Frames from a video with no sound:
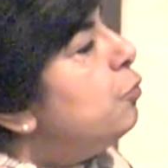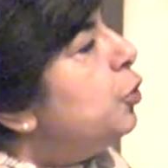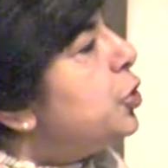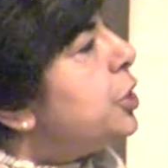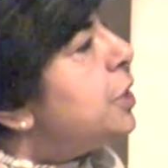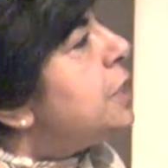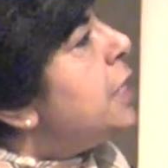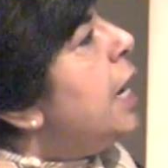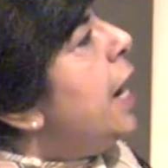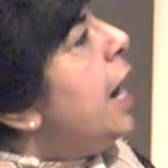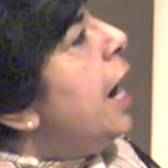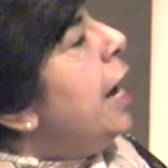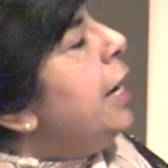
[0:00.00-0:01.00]
versus
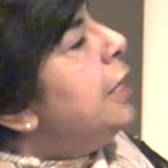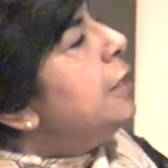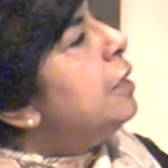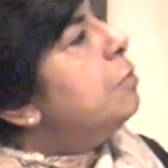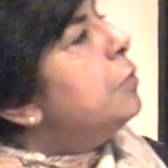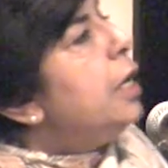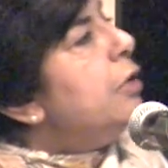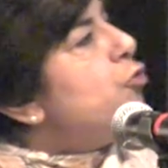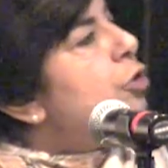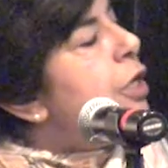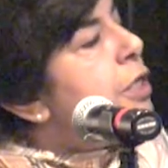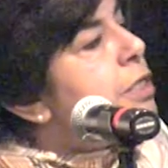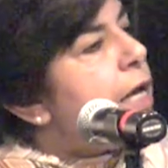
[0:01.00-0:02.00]
high-income
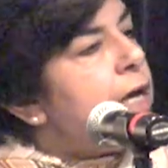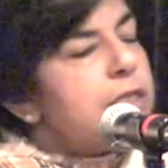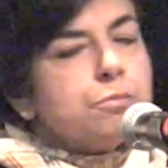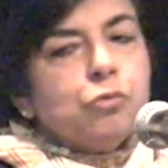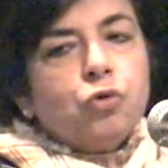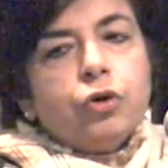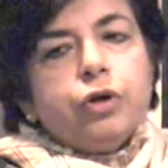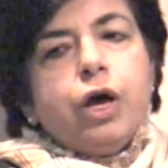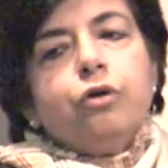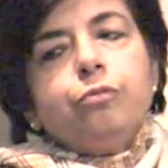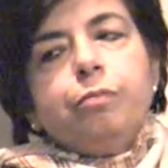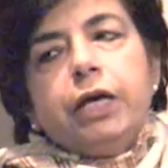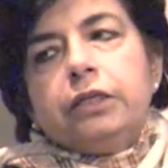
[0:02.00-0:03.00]
countries as borne
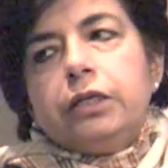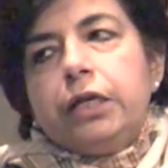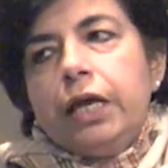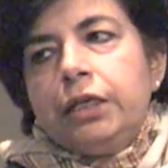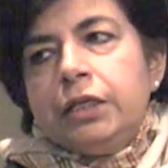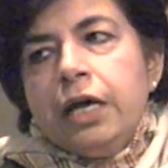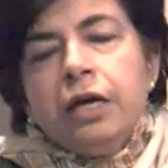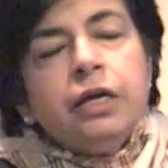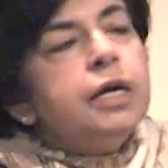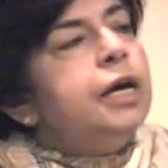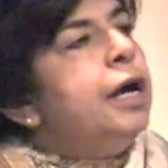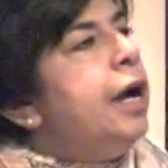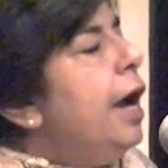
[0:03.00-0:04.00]
out by the data,
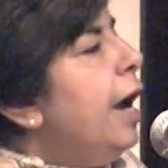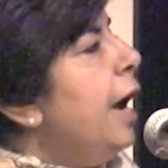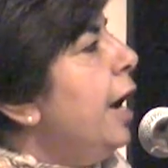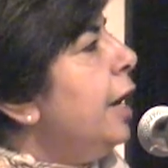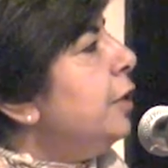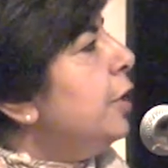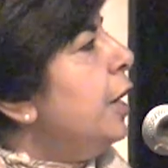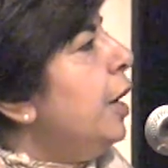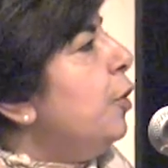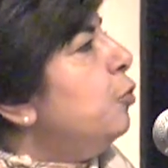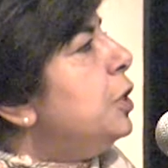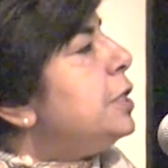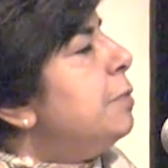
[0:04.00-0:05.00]
and
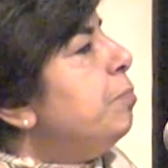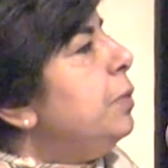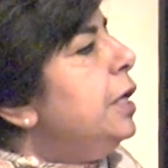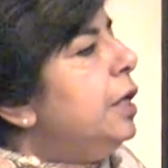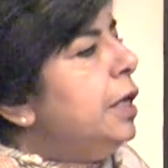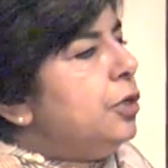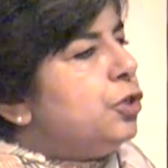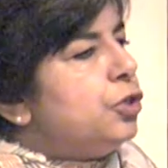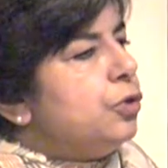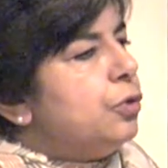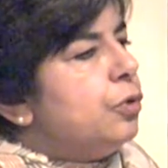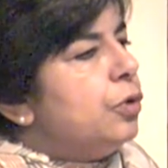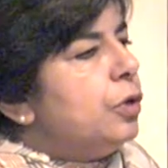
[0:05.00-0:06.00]
we simply need
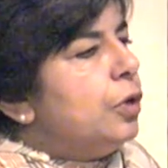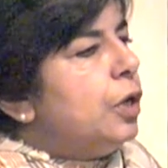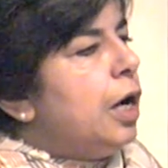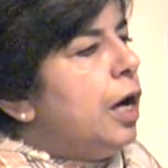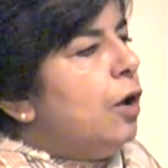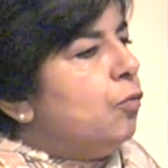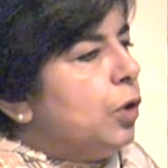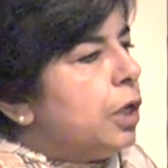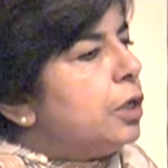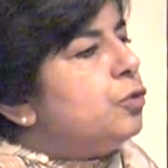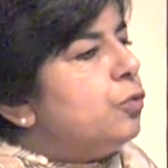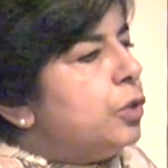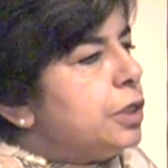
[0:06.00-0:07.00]
to
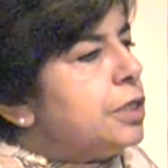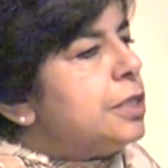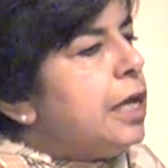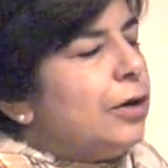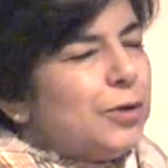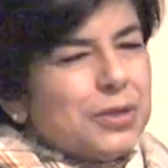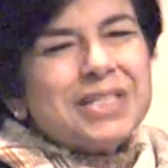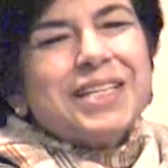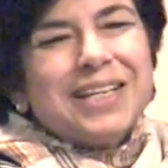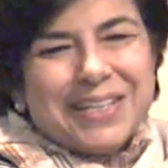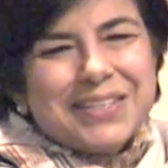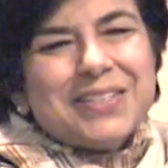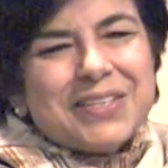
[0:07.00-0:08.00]
work towards those.
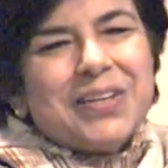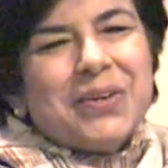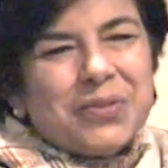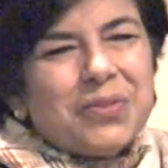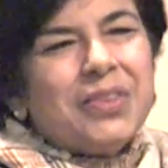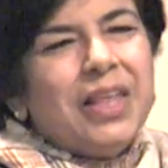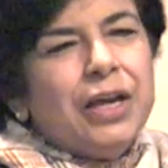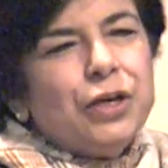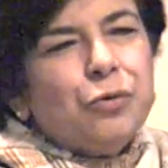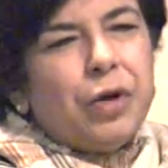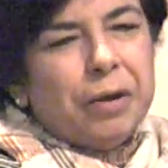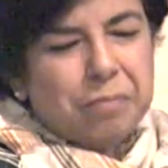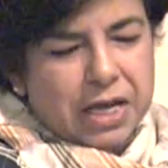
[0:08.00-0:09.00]
So thank
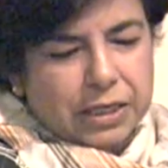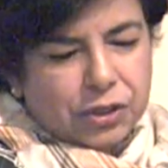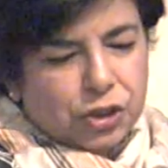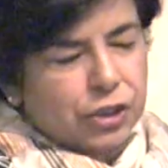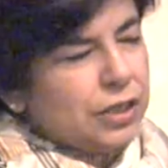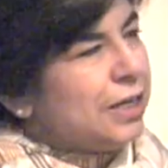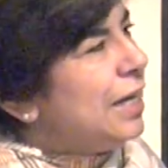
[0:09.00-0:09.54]
you very much.